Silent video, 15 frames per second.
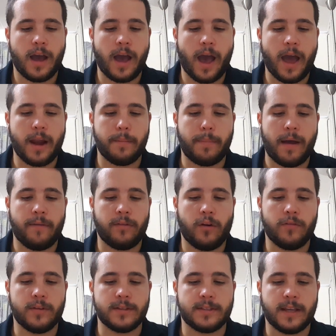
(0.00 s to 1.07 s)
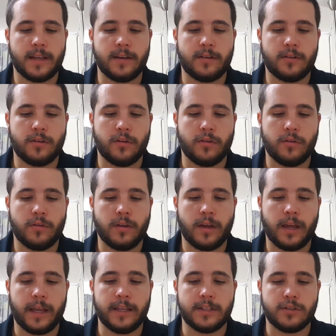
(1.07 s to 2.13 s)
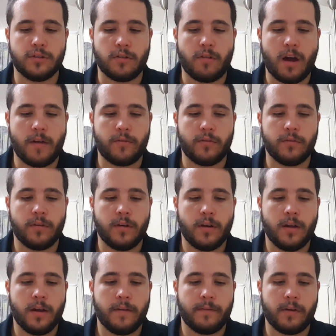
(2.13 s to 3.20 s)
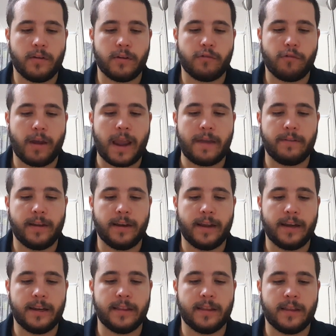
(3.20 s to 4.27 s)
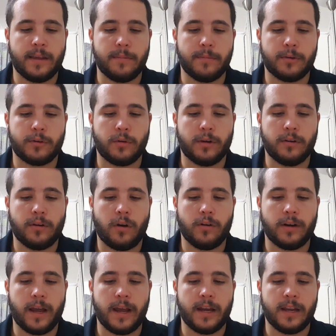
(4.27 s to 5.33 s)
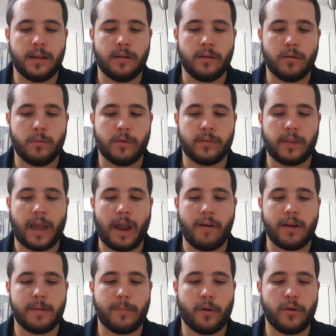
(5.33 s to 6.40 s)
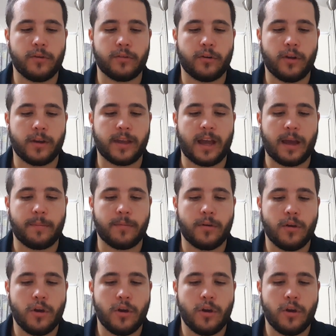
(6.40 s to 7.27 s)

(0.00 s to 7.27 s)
Anna Pavlovna said to each new arrival, very gravely leading him to a little old lady with towering bows on her cap,